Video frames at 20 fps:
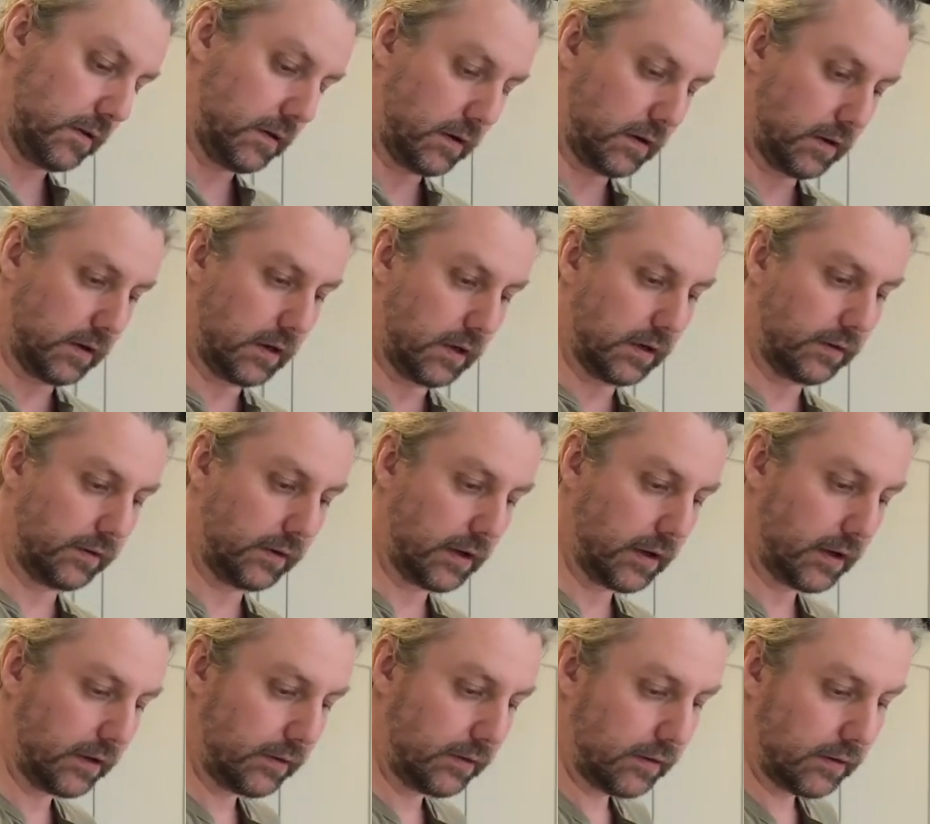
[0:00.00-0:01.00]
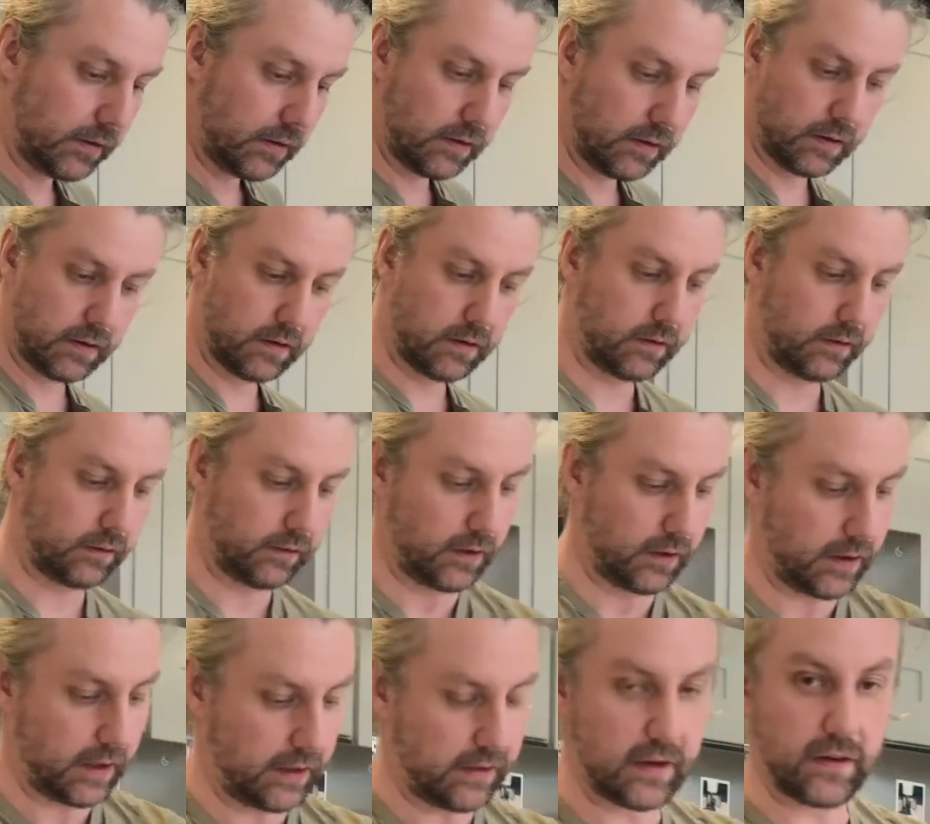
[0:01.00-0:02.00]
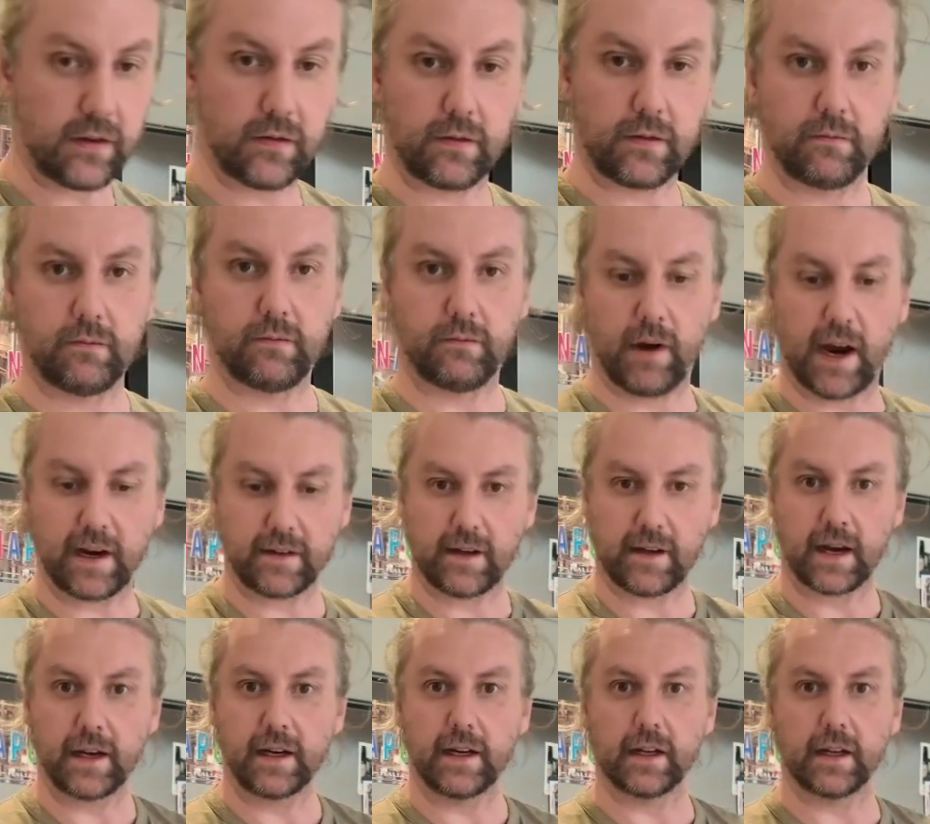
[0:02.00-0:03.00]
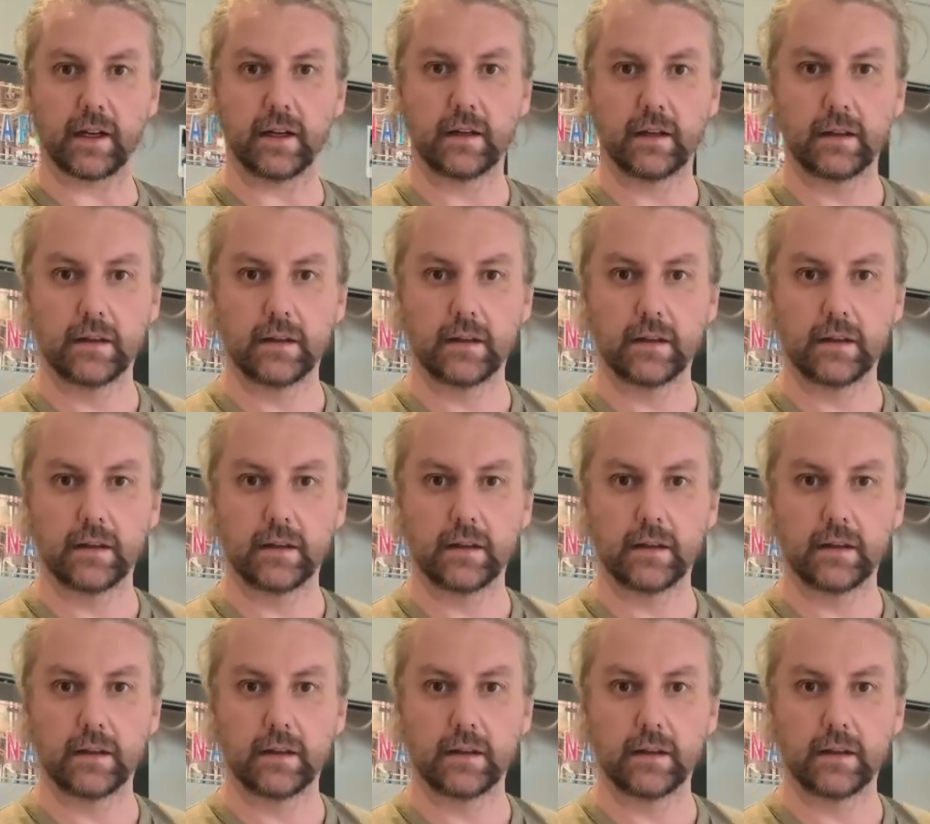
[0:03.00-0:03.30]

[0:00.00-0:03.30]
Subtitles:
Close those. So this is rectangular,